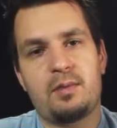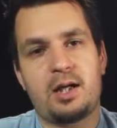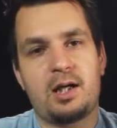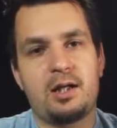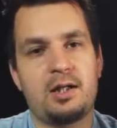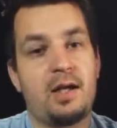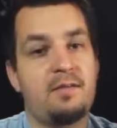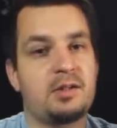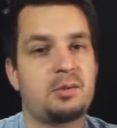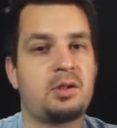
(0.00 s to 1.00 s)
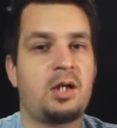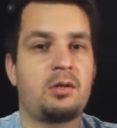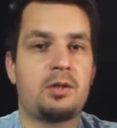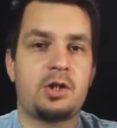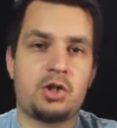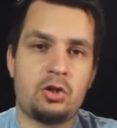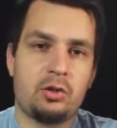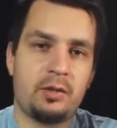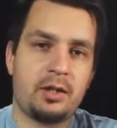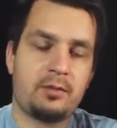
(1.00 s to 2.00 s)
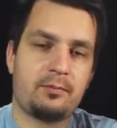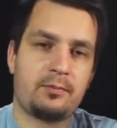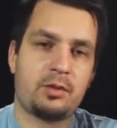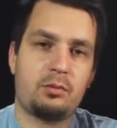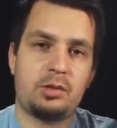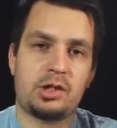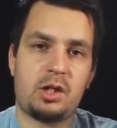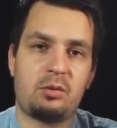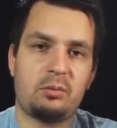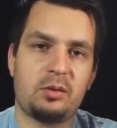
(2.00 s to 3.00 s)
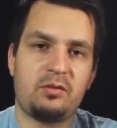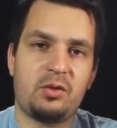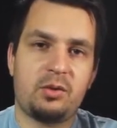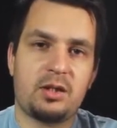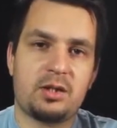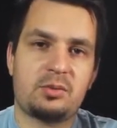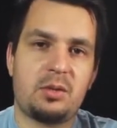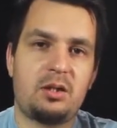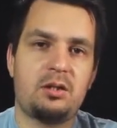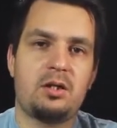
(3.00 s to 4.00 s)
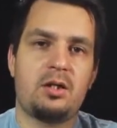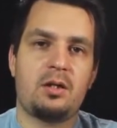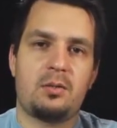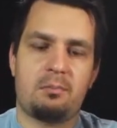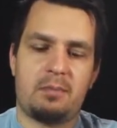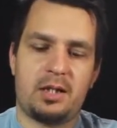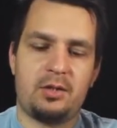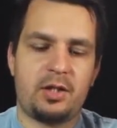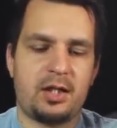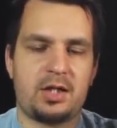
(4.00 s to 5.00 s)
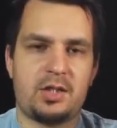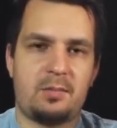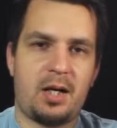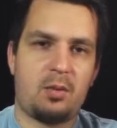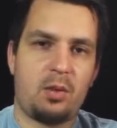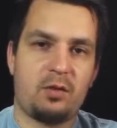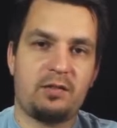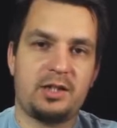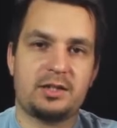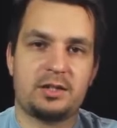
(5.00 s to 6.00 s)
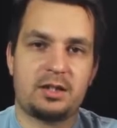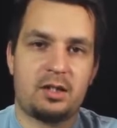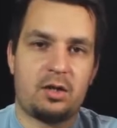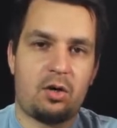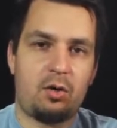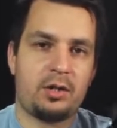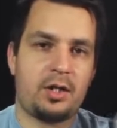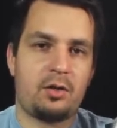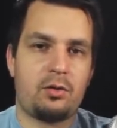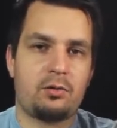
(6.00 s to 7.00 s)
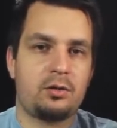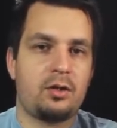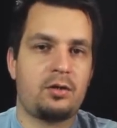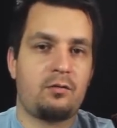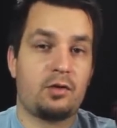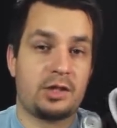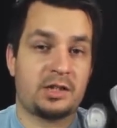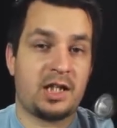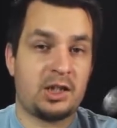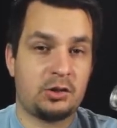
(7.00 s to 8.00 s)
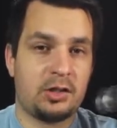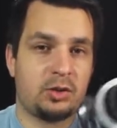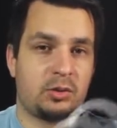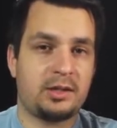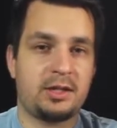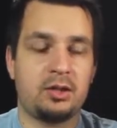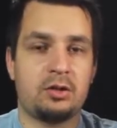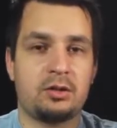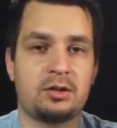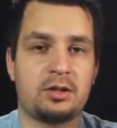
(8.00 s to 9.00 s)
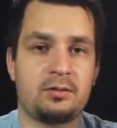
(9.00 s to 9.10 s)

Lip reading: my Hunt FS100 shoulder rig, which I will be reviewing as well. But you can actually buy one of these on their own for just $120. So